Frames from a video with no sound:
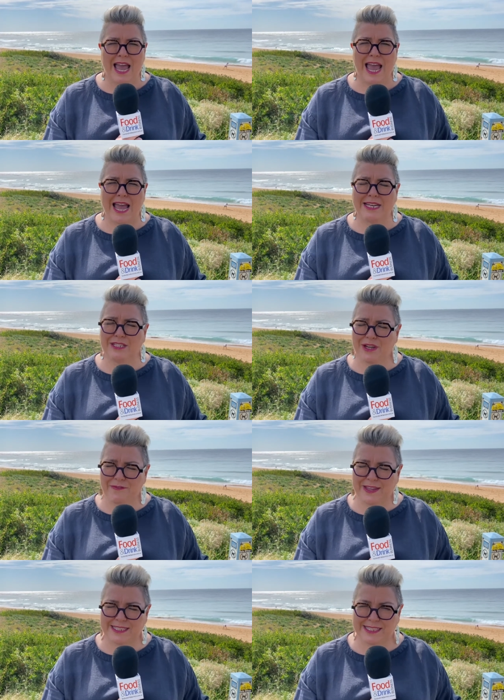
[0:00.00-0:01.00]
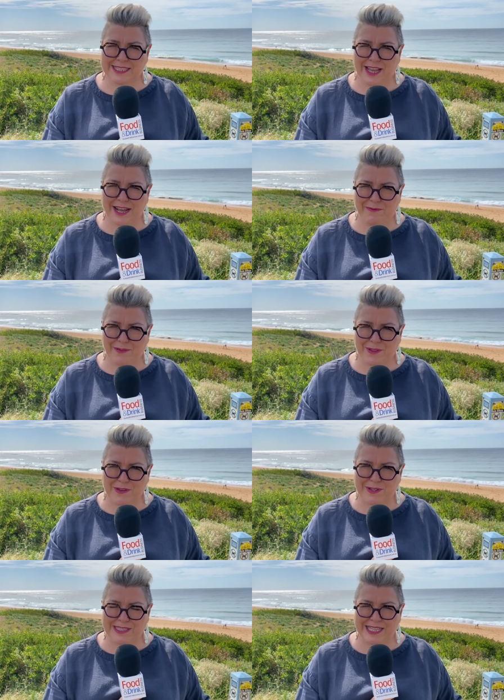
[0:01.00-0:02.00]
And don't forget to sign up for the
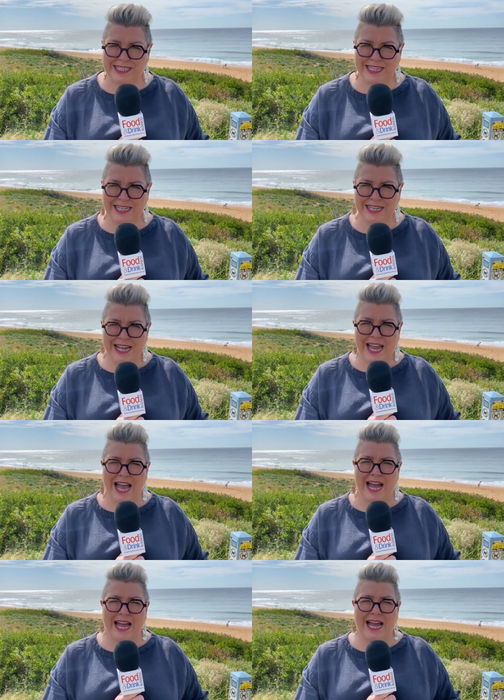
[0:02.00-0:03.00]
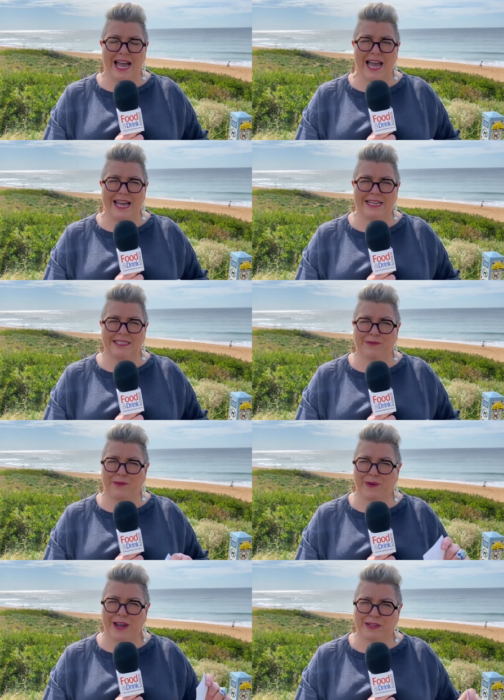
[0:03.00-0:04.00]
newsletter uh, and
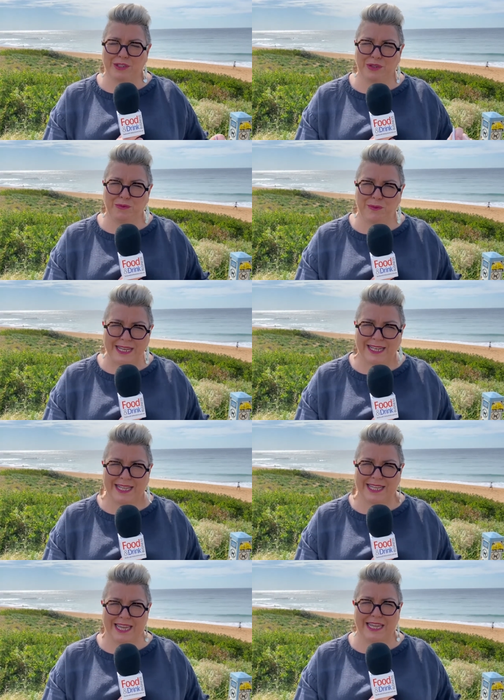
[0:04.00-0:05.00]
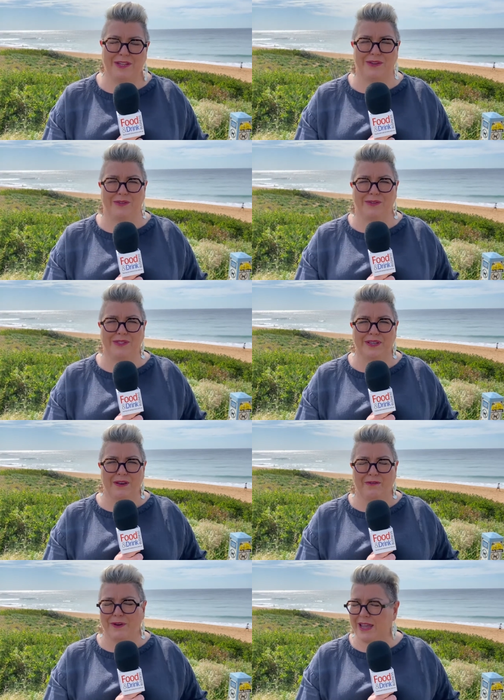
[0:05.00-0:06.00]
for our two weekly e-news
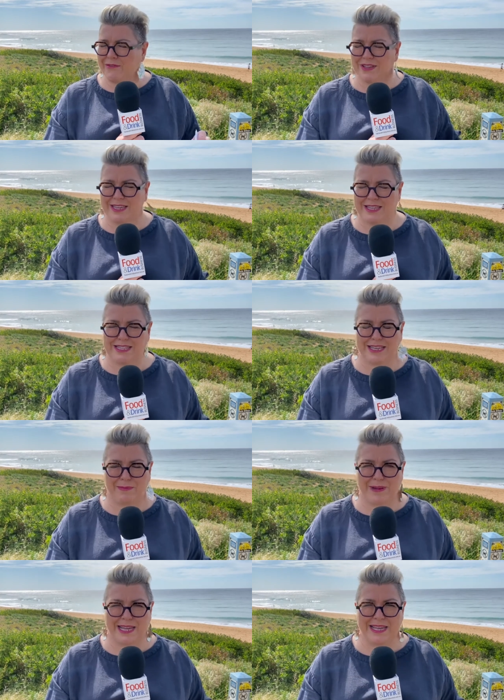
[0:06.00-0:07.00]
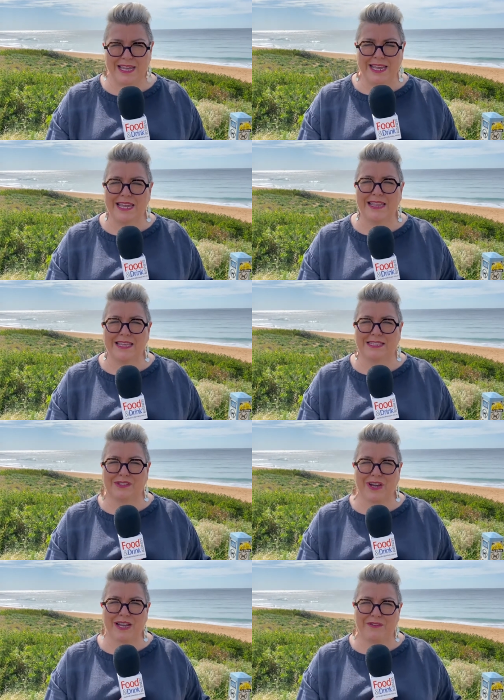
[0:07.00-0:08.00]
for everything that's happening in the
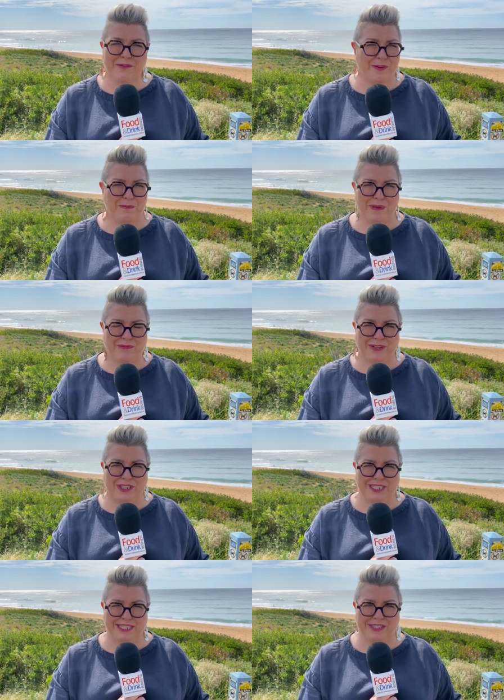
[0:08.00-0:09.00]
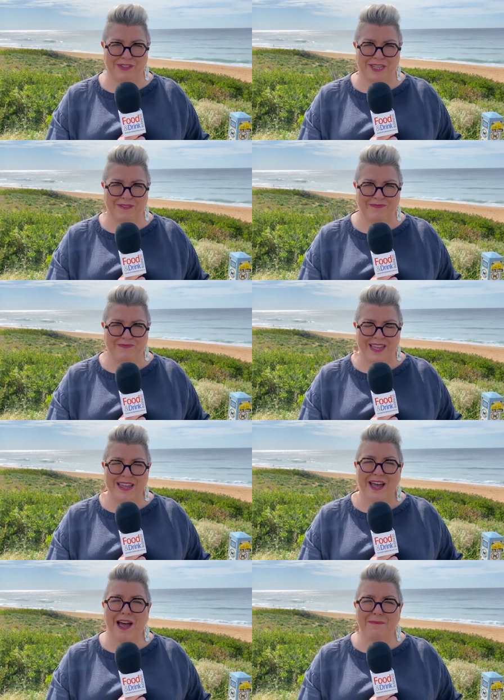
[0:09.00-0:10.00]
Australian food and beverage industry.
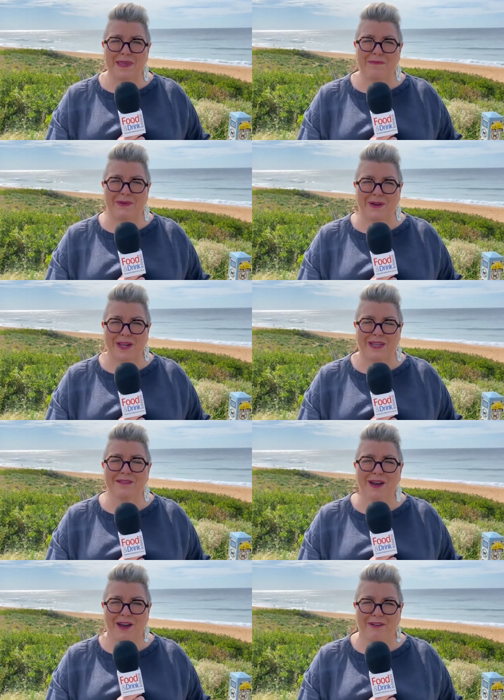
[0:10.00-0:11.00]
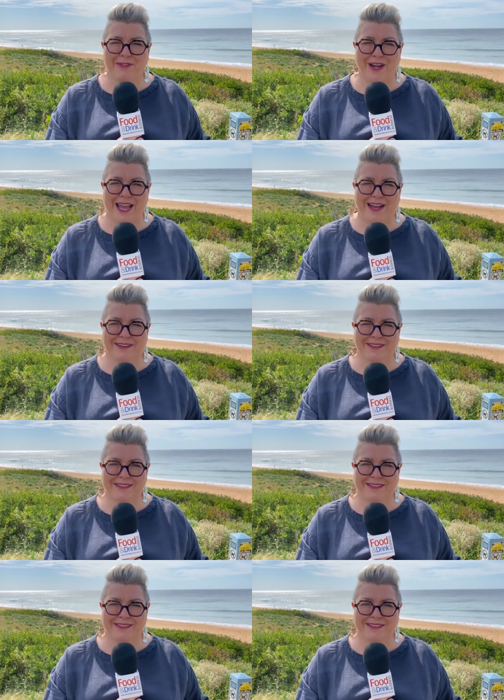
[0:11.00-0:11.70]
I'm Kim Berry, over and out.